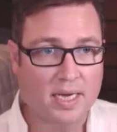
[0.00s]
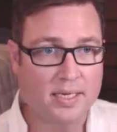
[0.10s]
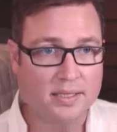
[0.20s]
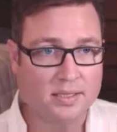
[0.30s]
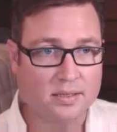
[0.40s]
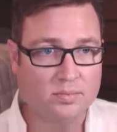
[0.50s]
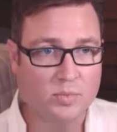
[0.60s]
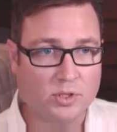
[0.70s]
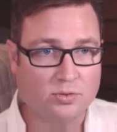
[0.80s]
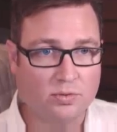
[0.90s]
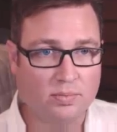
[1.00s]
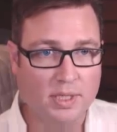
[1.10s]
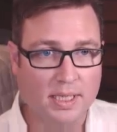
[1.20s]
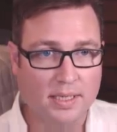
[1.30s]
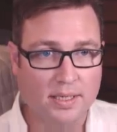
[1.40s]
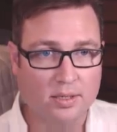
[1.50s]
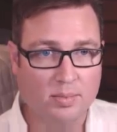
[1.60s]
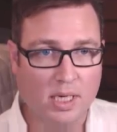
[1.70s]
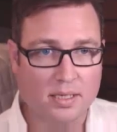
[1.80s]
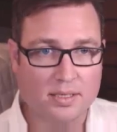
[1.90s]
mechanism, which will be a
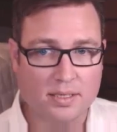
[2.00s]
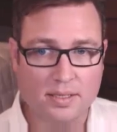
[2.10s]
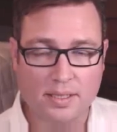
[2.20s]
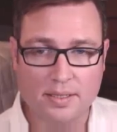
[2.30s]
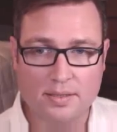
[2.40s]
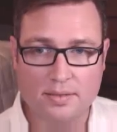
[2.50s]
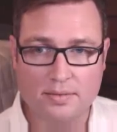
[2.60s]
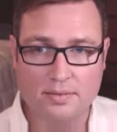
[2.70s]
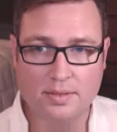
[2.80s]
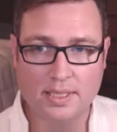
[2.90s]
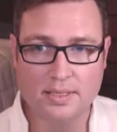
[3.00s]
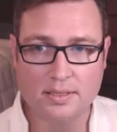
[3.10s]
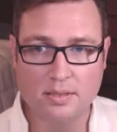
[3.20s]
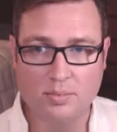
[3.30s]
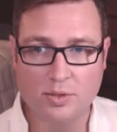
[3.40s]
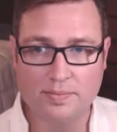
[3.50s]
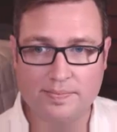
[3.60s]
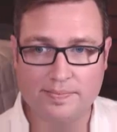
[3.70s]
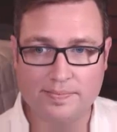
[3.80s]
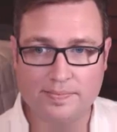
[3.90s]
gearbox in there, nice and
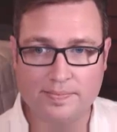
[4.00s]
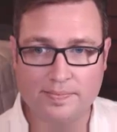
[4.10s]
simple.